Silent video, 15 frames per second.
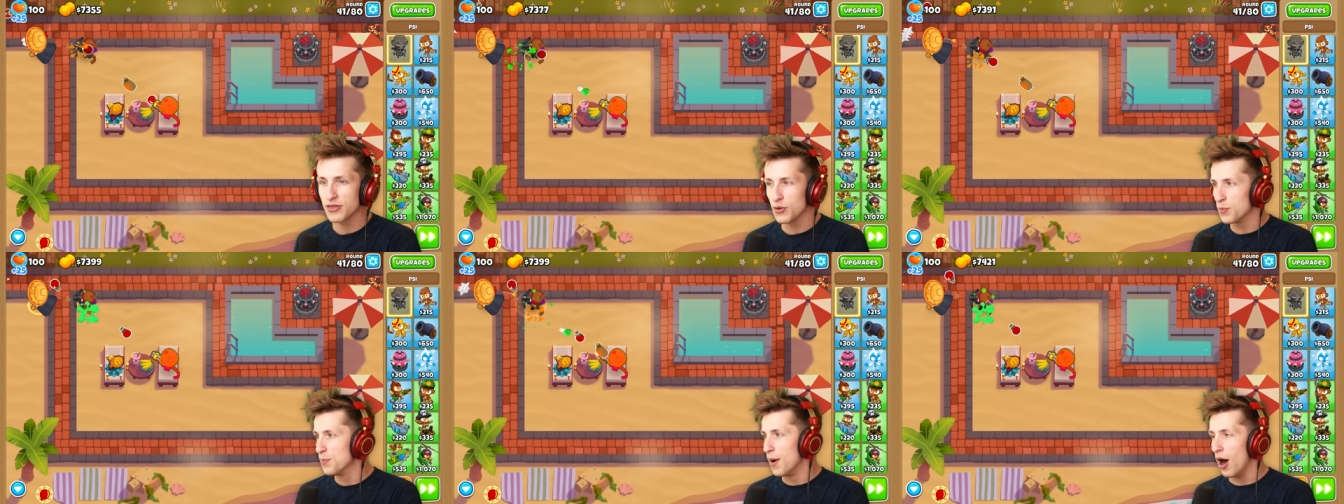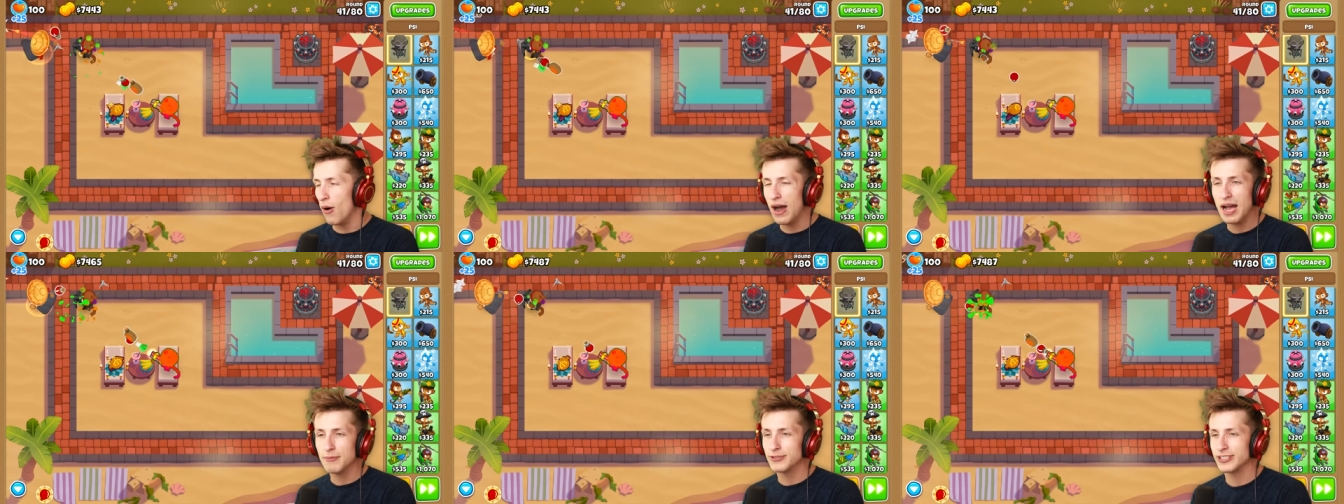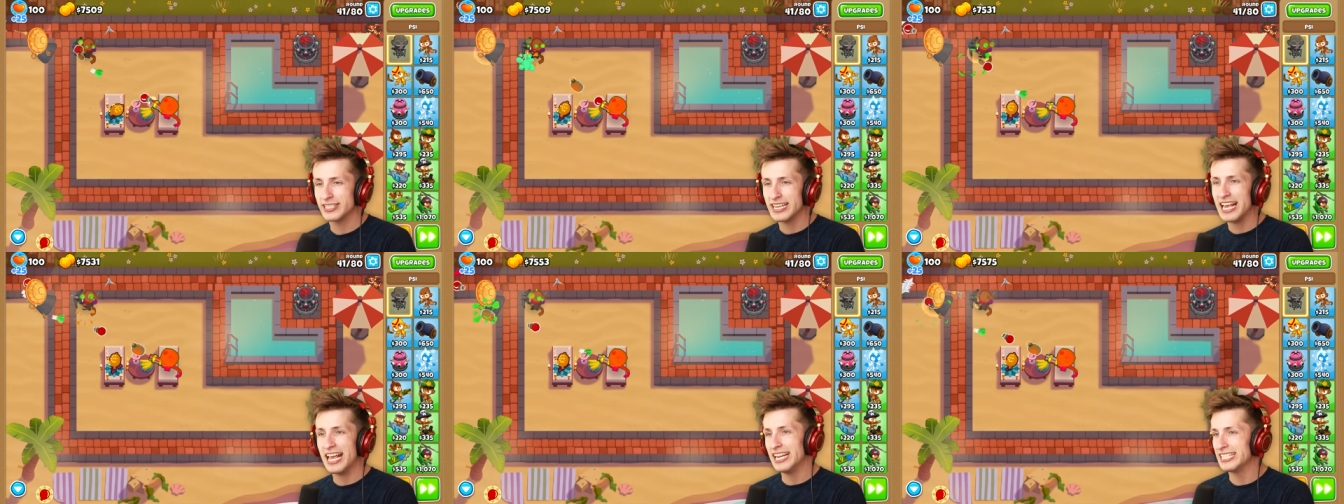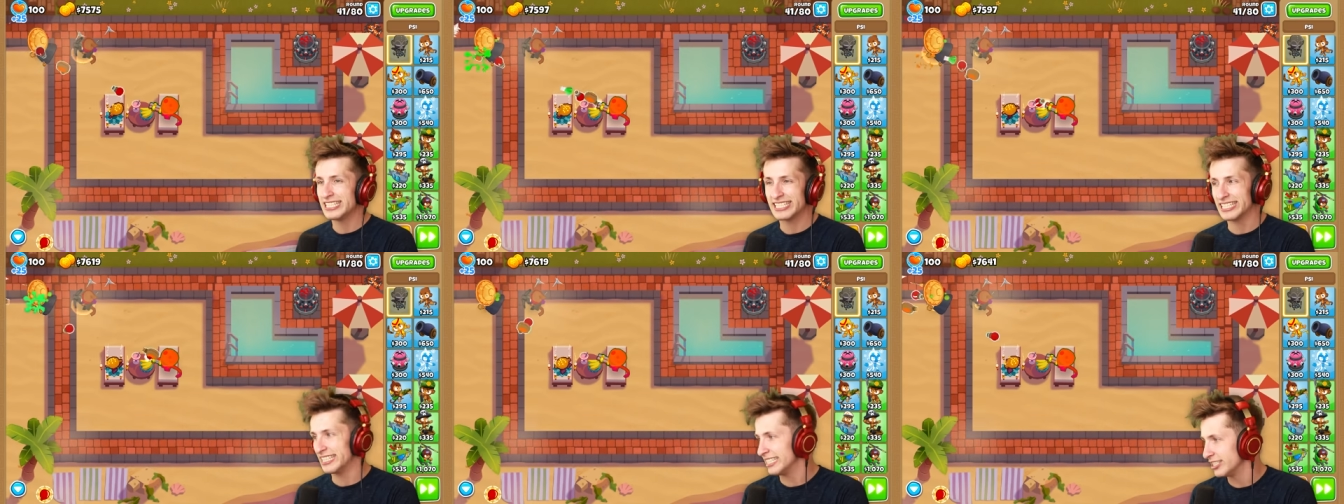The Moab just
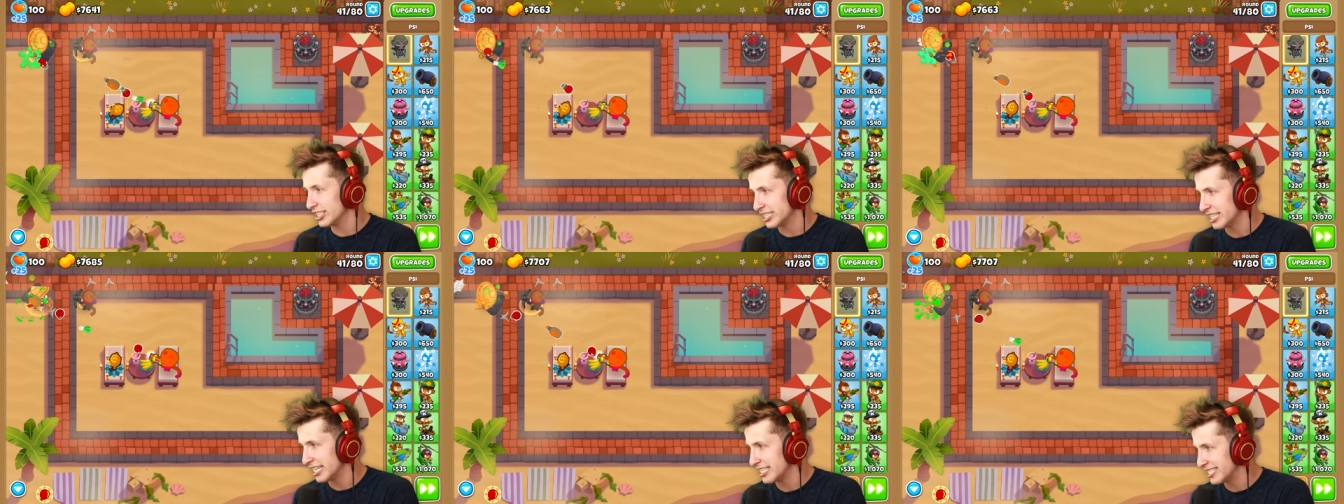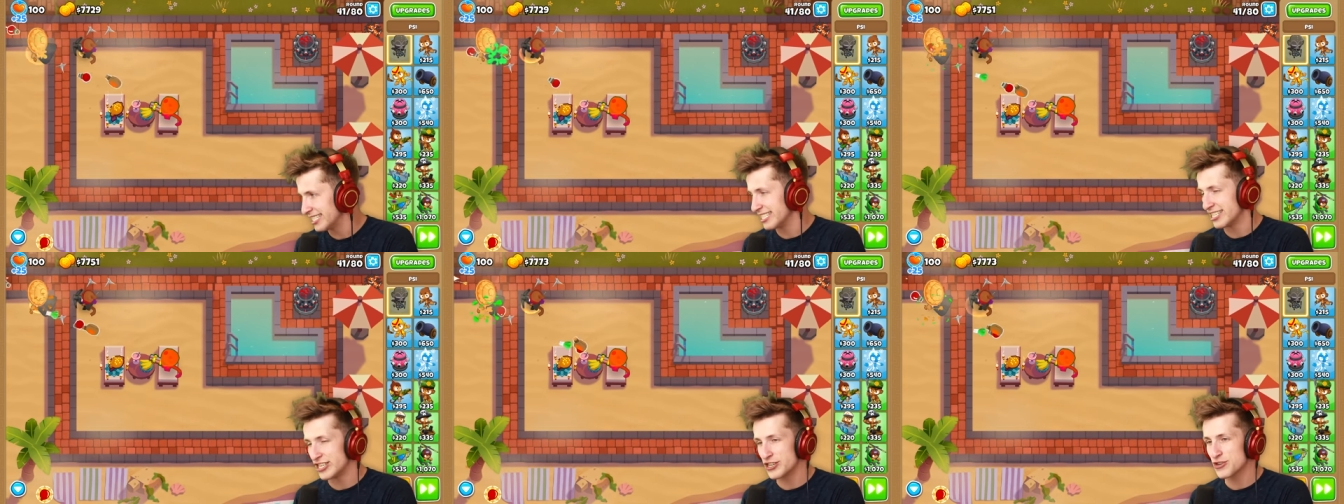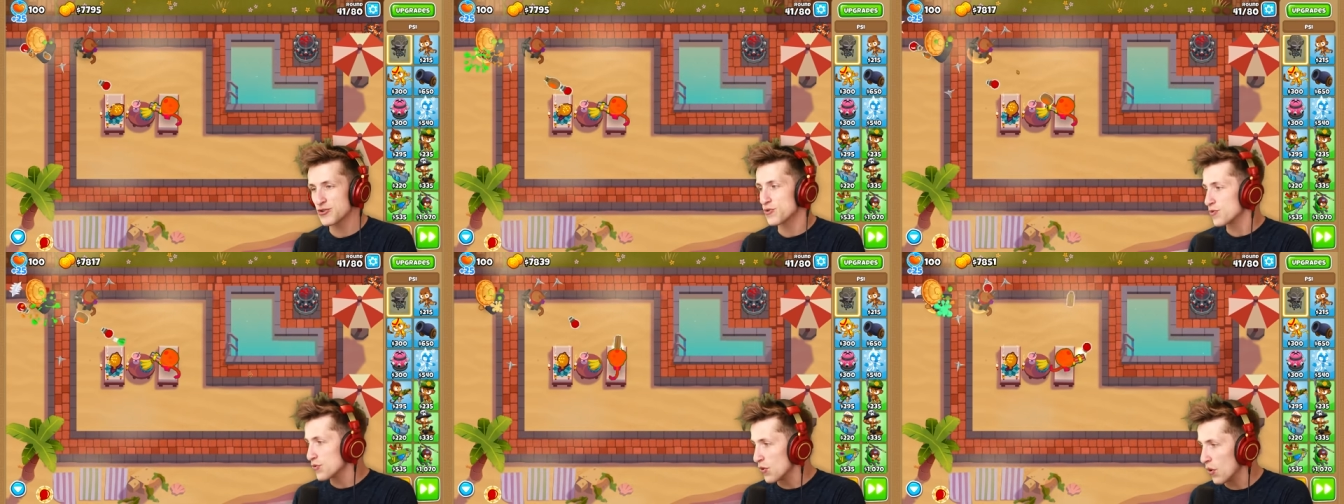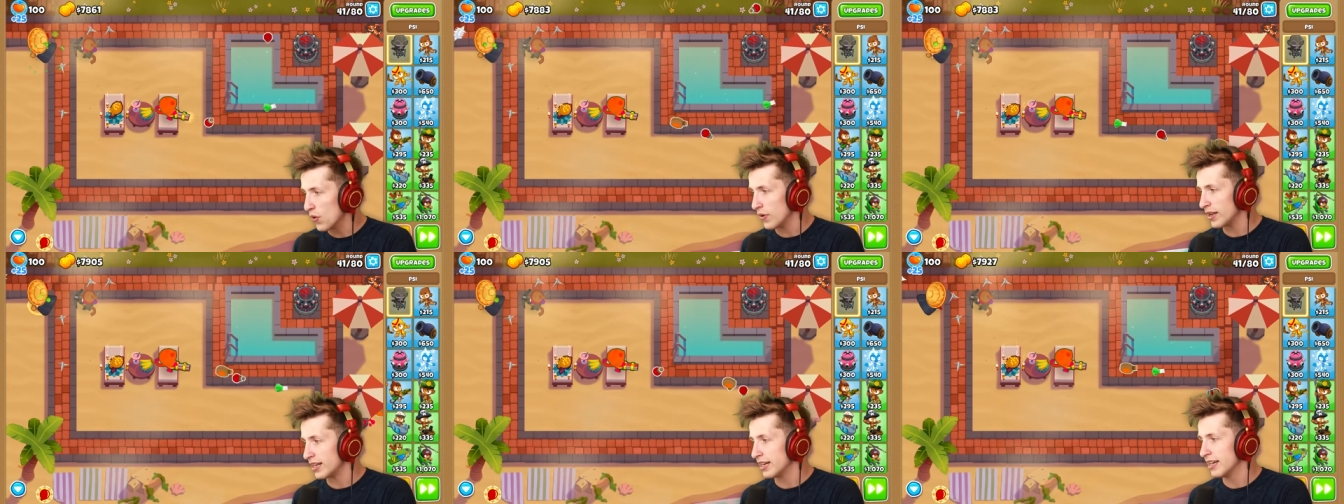instantly just gets
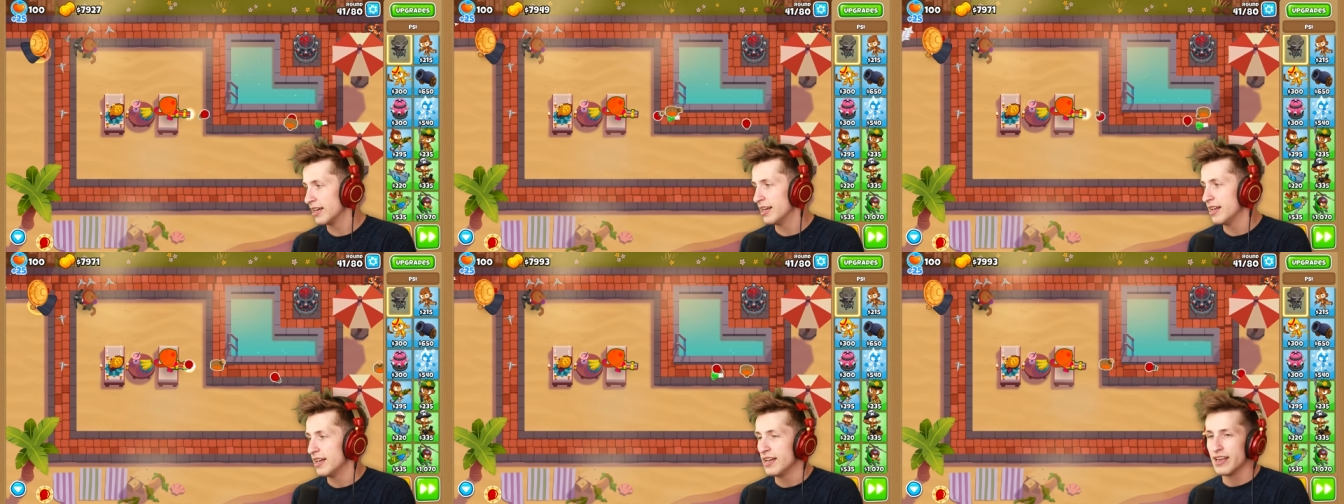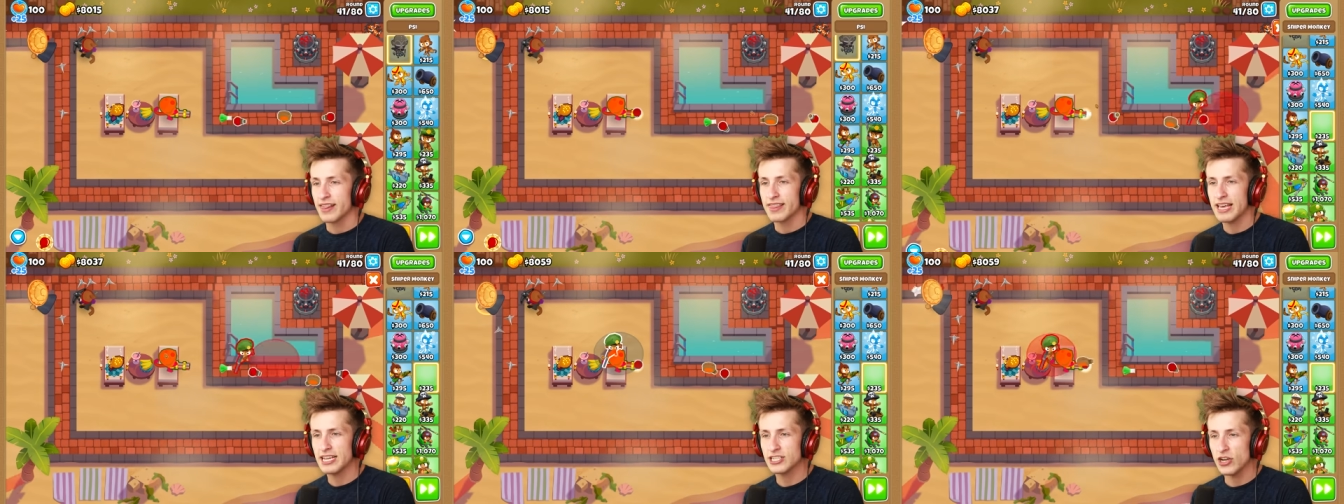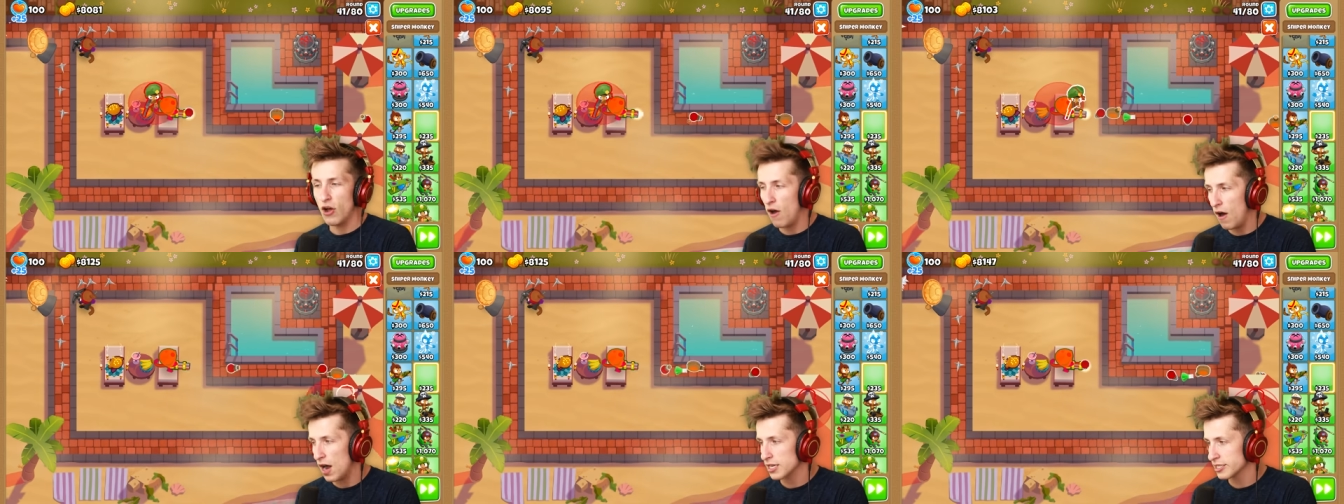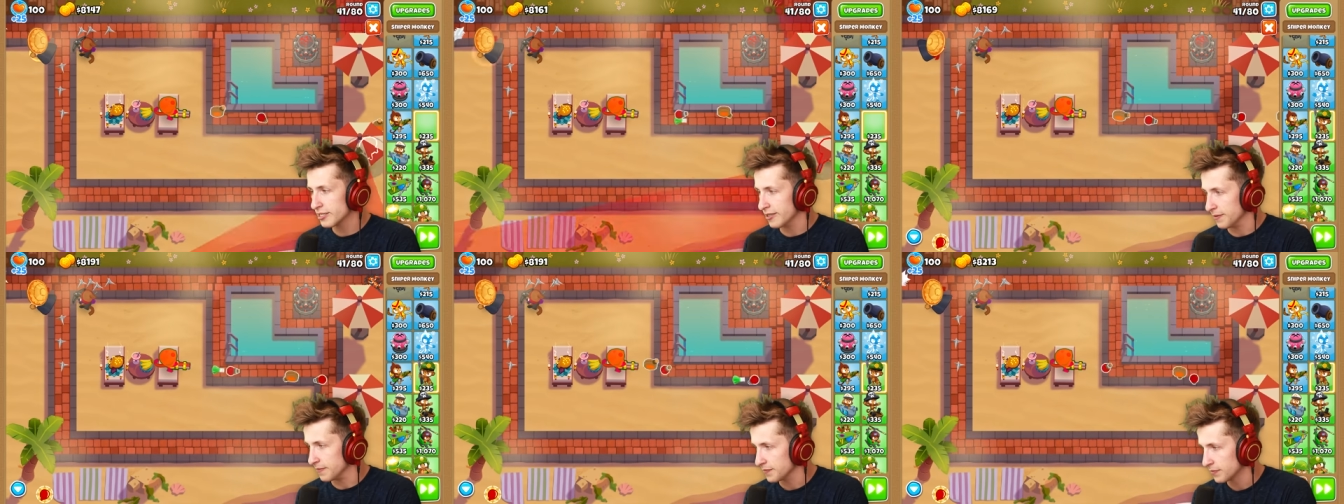destroyed. That's
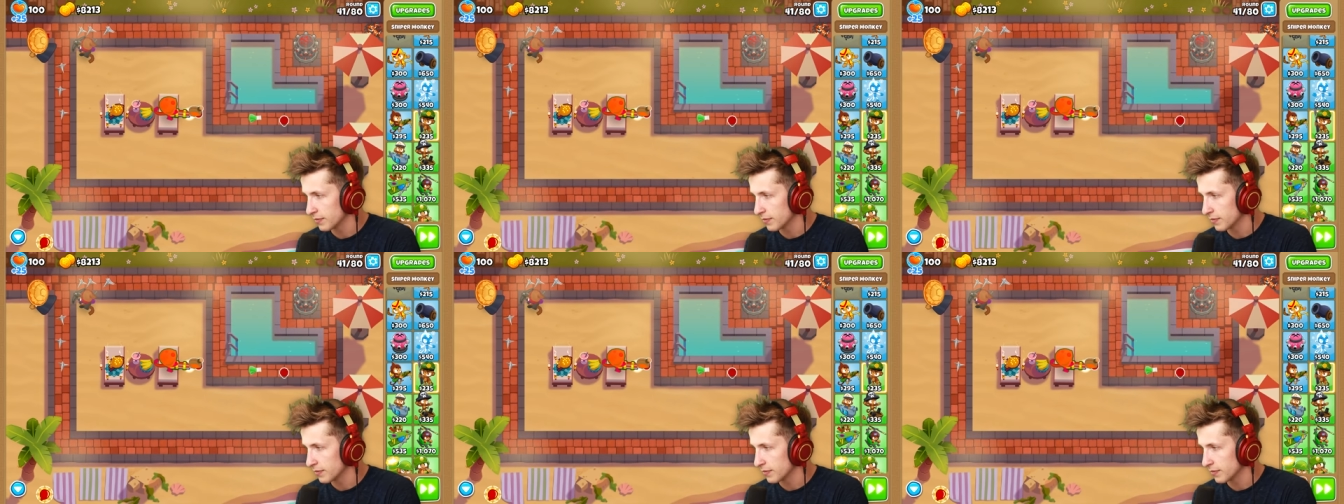awesome.